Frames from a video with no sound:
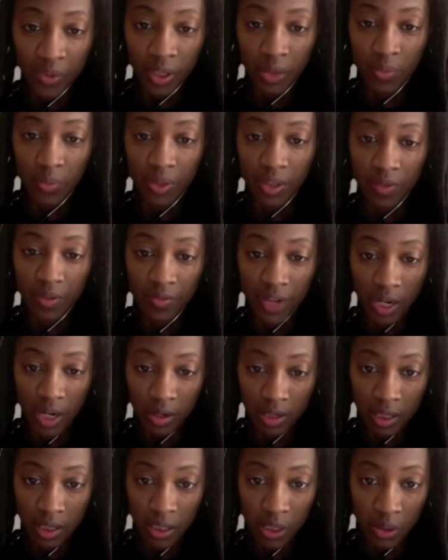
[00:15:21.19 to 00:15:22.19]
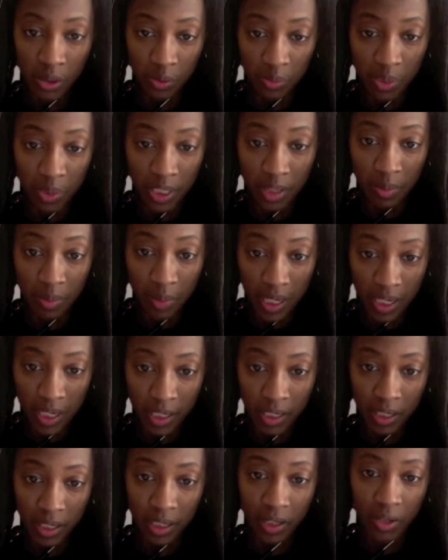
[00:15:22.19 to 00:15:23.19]
with a very low
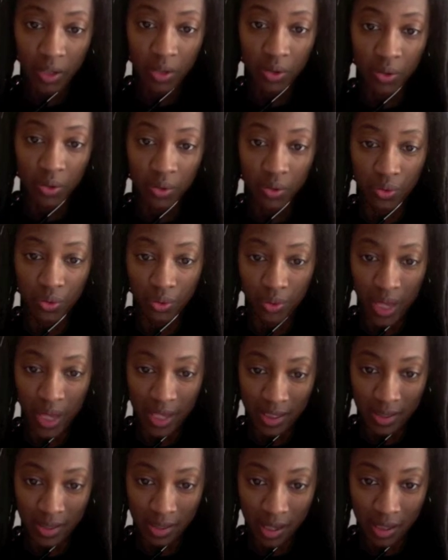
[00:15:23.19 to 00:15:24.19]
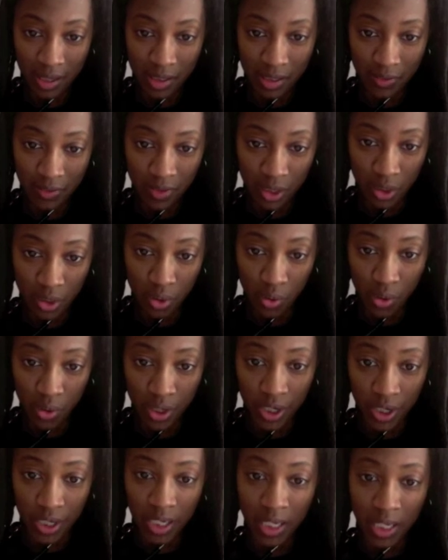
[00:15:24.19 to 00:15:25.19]
BMI who has signs of
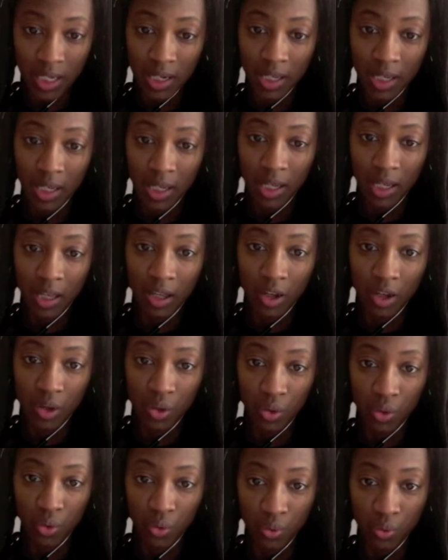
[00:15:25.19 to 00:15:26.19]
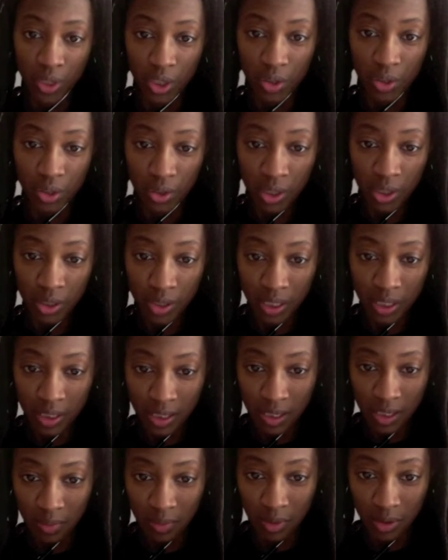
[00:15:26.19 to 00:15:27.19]
disordered eating, who, when you do your
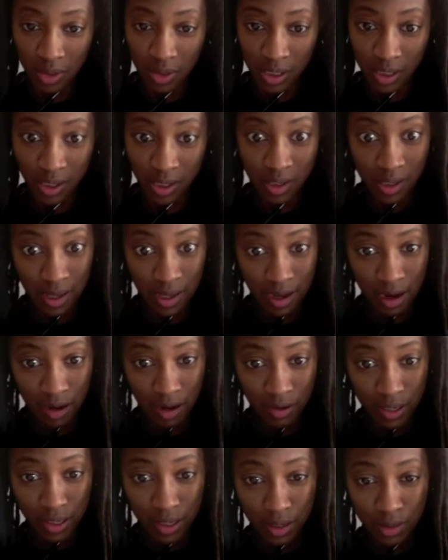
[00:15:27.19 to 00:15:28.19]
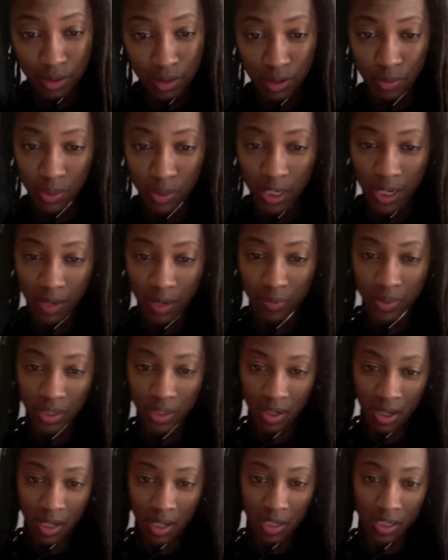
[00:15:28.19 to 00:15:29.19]
exam, you see caries or perhaps
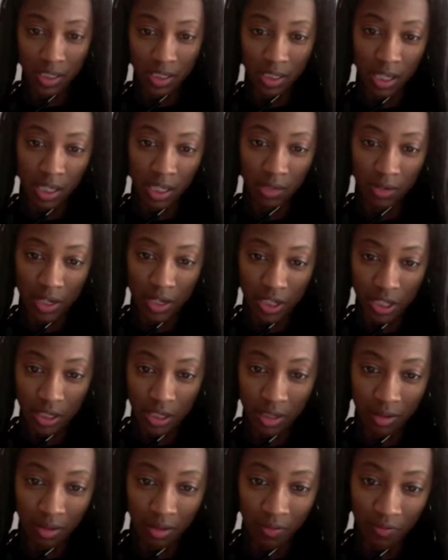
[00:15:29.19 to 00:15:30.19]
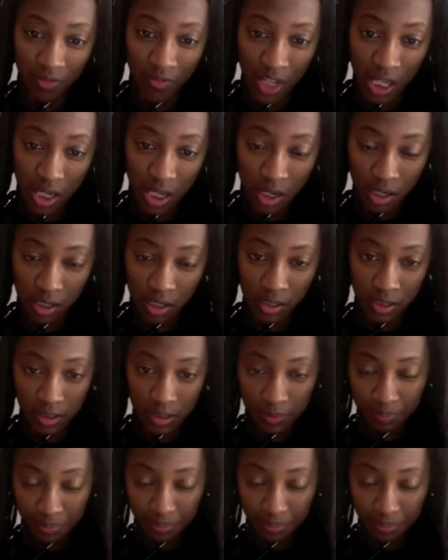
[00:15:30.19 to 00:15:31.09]
discoloration to the fingers,